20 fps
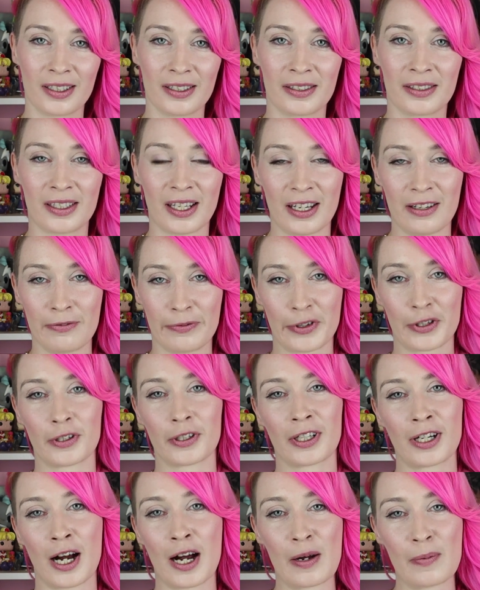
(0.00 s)

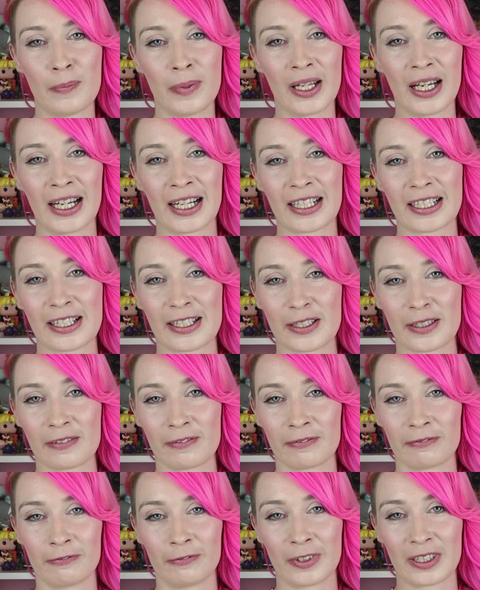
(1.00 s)
savior
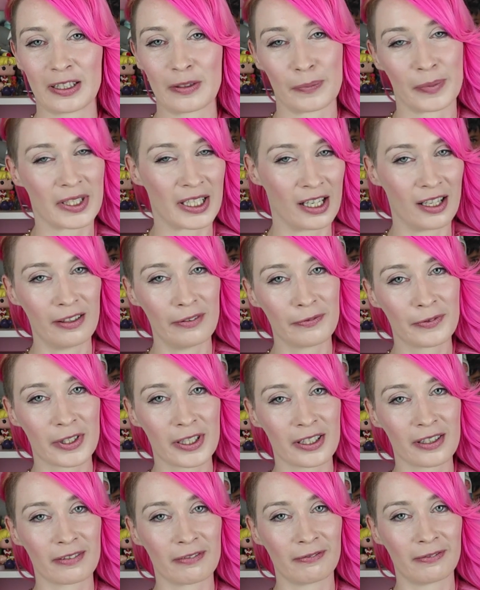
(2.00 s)
complex with
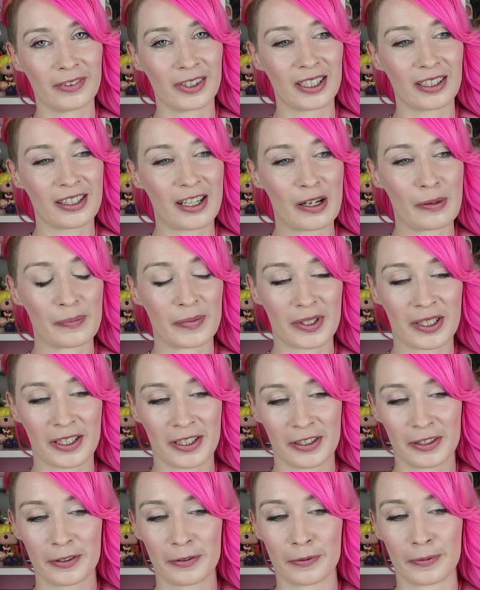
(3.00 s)
themselves when it comes
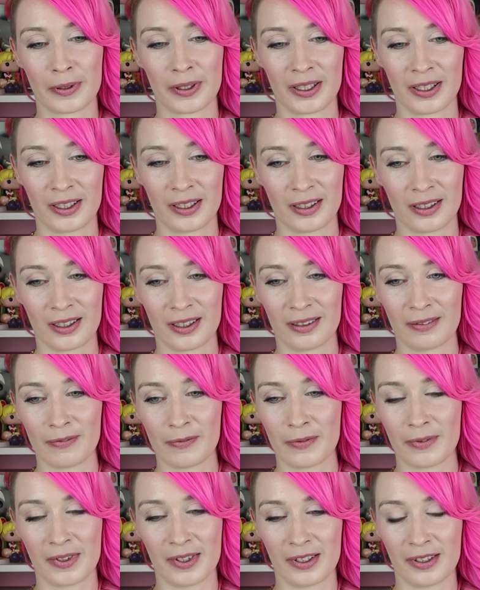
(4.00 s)
to
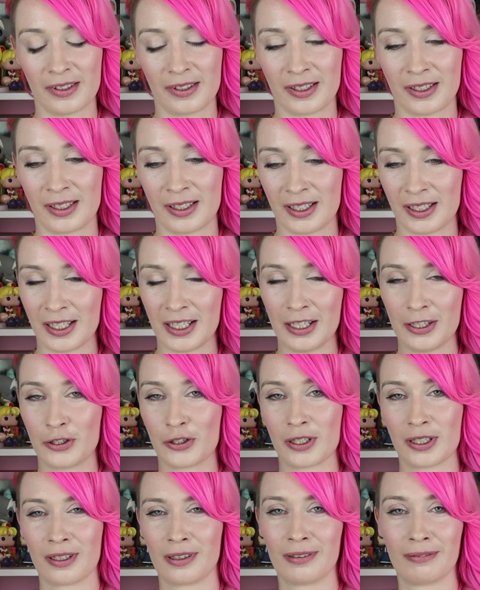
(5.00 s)

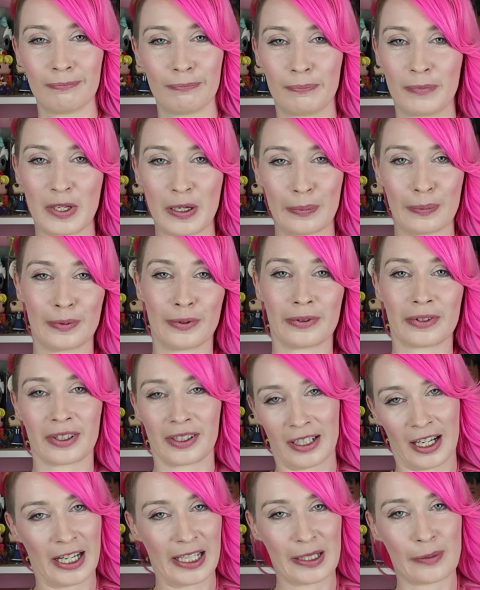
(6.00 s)
teaching people
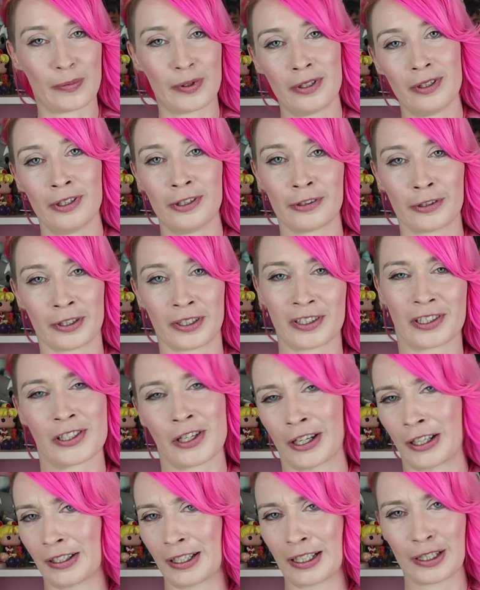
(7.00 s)
the gospel or
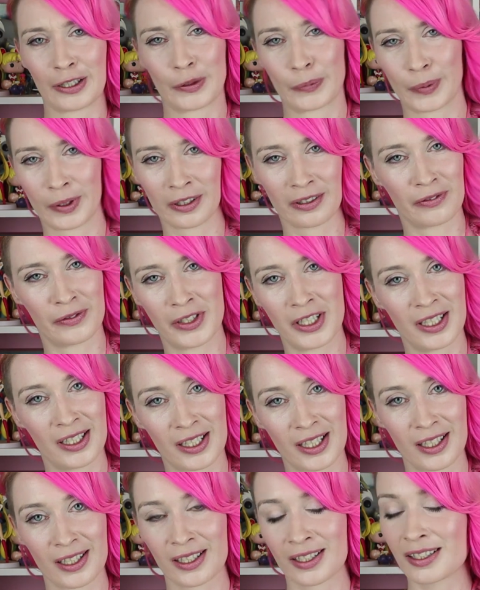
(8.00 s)
sharing the word of
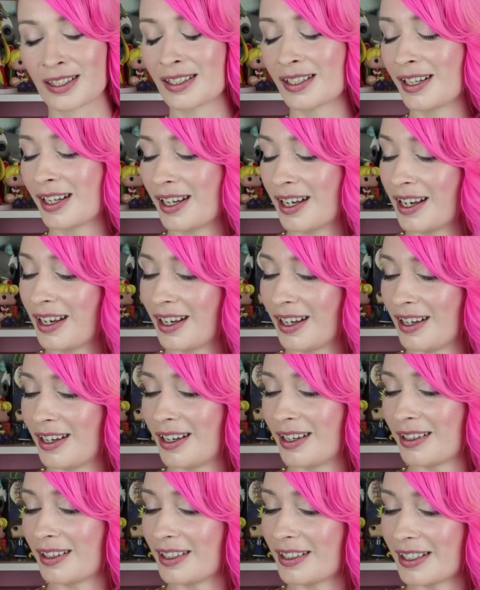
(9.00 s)
Jesus.
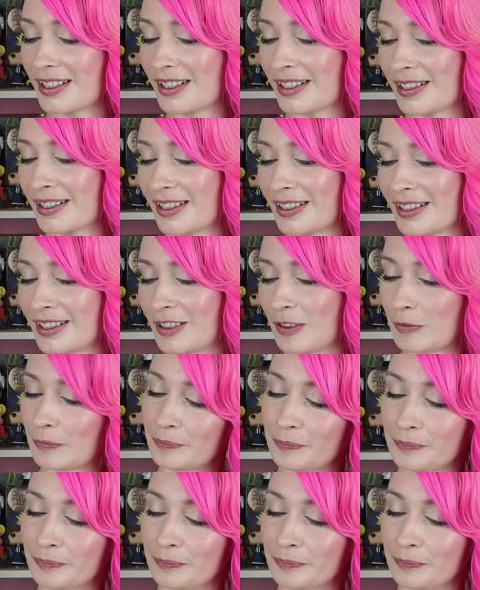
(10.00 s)
Because, uh,